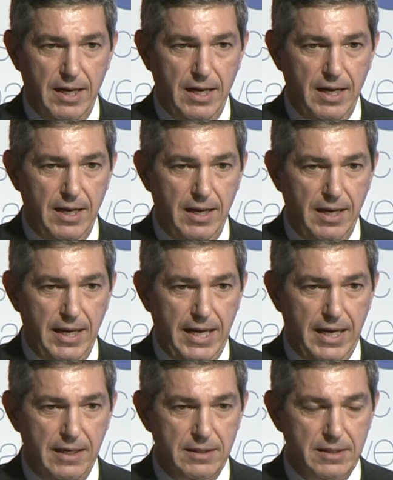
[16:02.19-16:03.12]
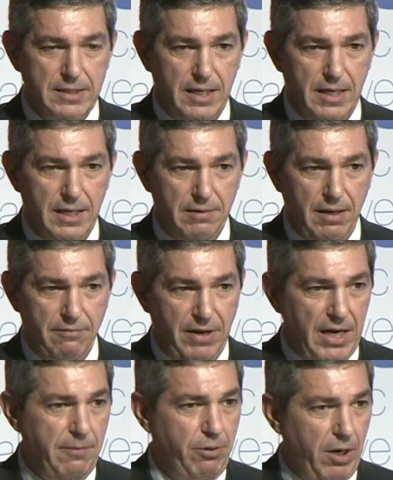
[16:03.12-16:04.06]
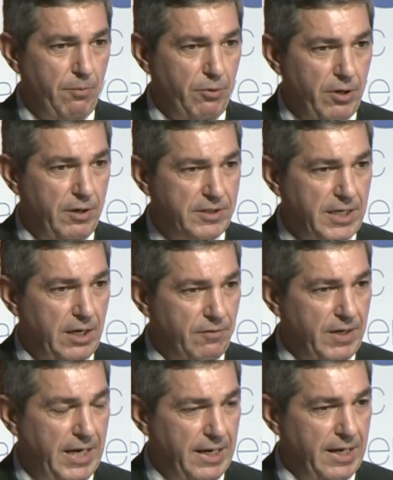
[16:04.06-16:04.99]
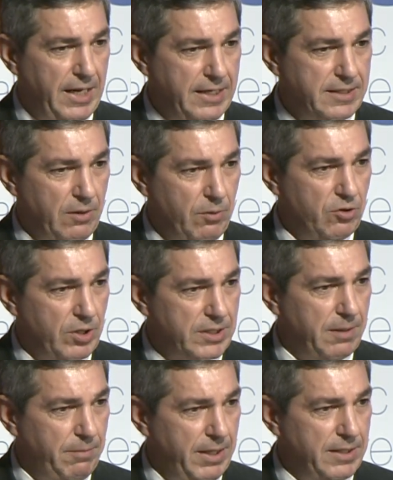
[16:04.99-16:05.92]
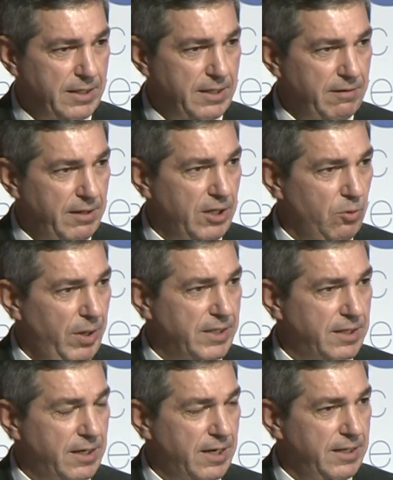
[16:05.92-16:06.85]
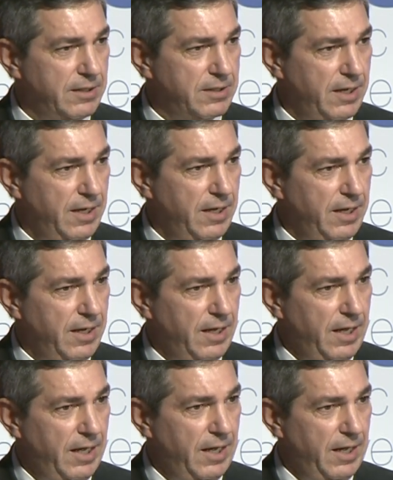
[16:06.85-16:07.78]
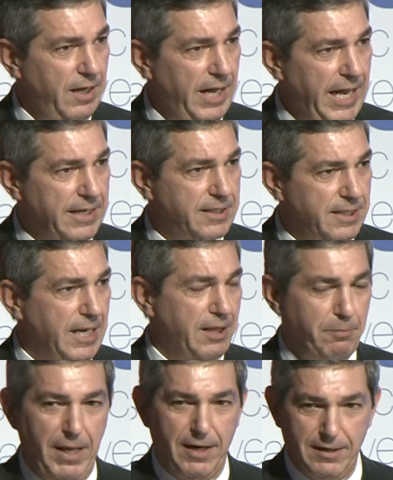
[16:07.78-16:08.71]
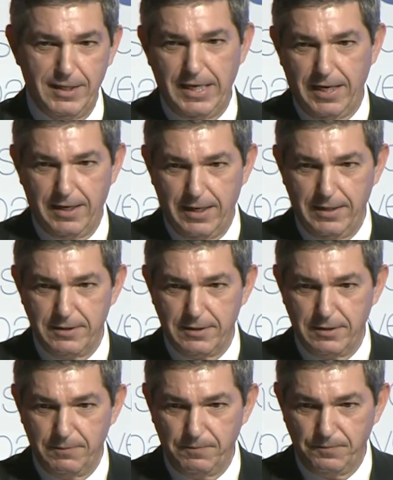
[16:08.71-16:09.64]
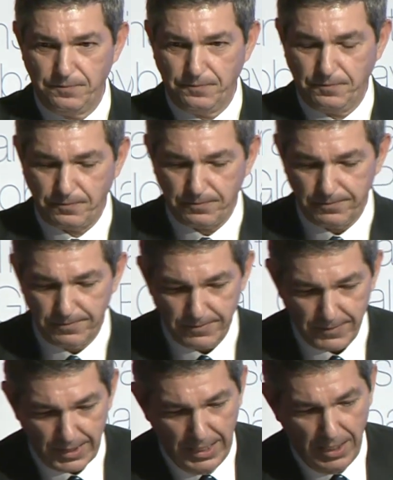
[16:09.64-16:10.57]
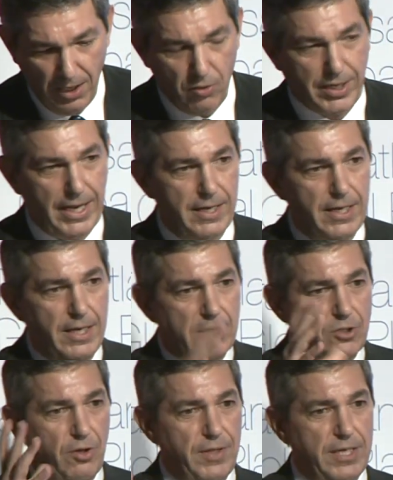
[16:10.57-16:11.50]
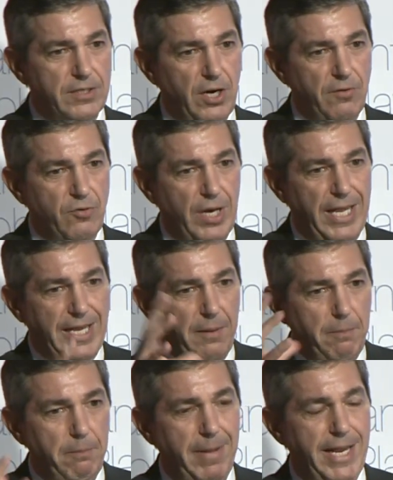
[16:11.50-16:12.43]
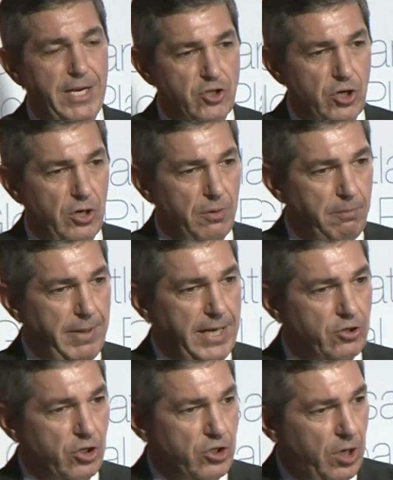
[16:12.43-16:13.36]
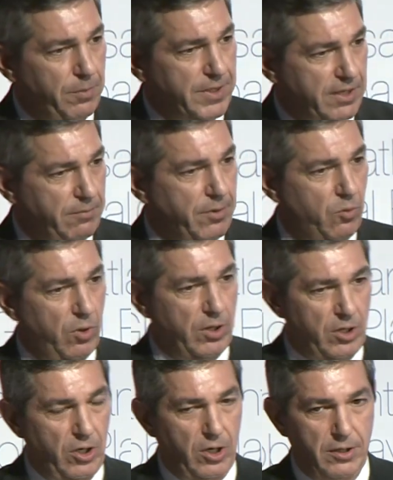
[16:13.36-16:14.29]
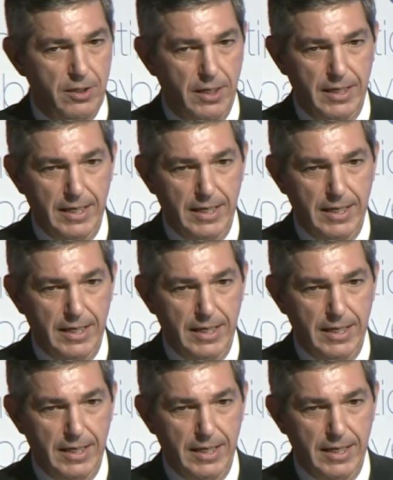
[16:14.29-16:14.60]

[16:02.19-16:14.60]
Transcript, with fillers: uh, and uh, a very popular set of guidelines that we just amended in the U S at least, uh, anti-death penalty guidelines. Okay, so these are, if you like, major, major topics I've been working on.